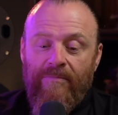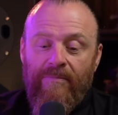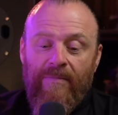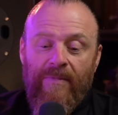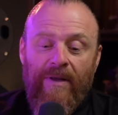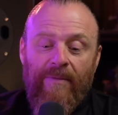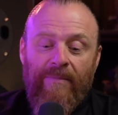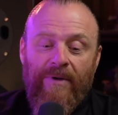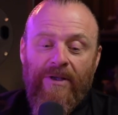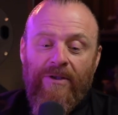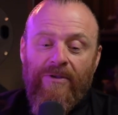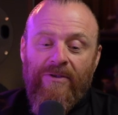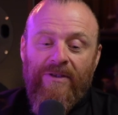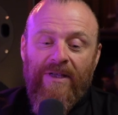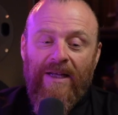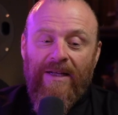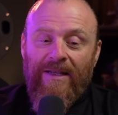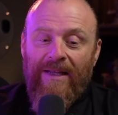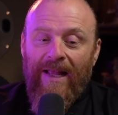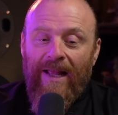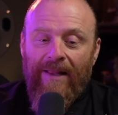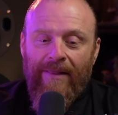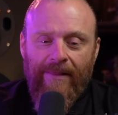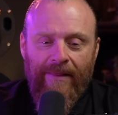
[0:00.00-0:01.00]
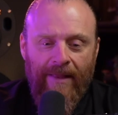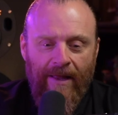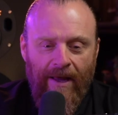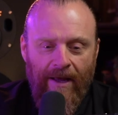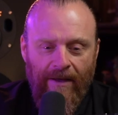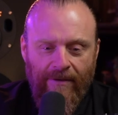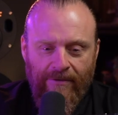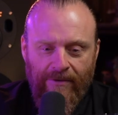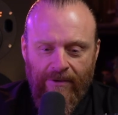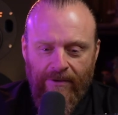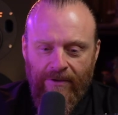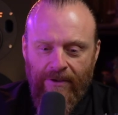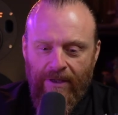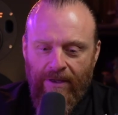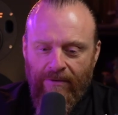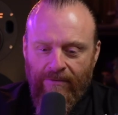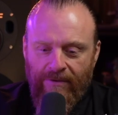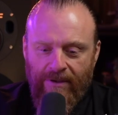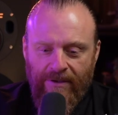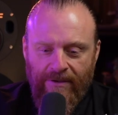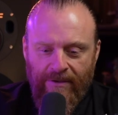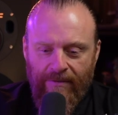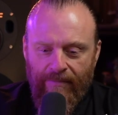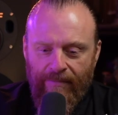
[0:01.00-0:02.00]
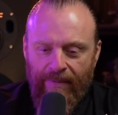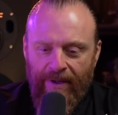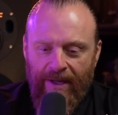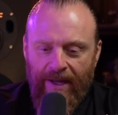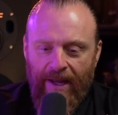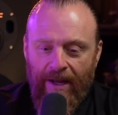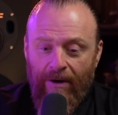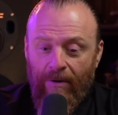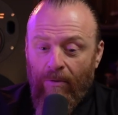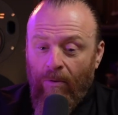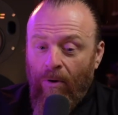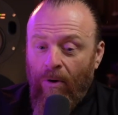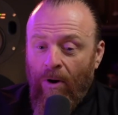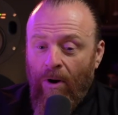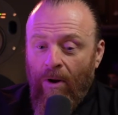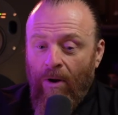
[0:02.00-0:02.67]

let me just say 10,000 years as a beginner